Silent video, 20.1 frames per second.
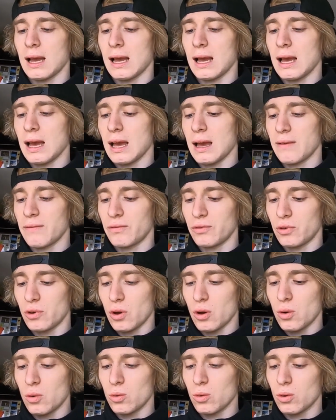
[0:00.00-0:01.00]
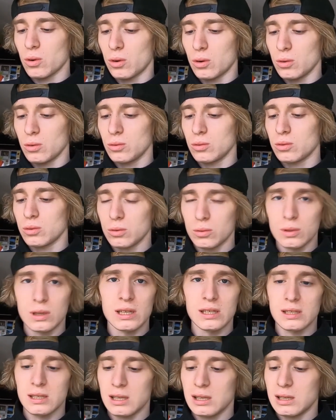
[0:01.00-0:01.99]
I have no clue who
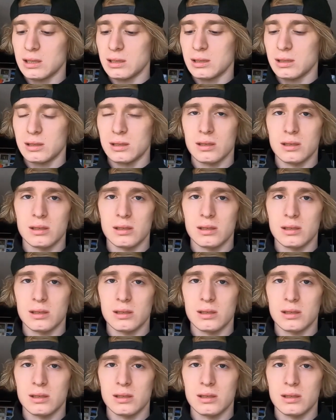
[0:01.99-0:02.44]
this is.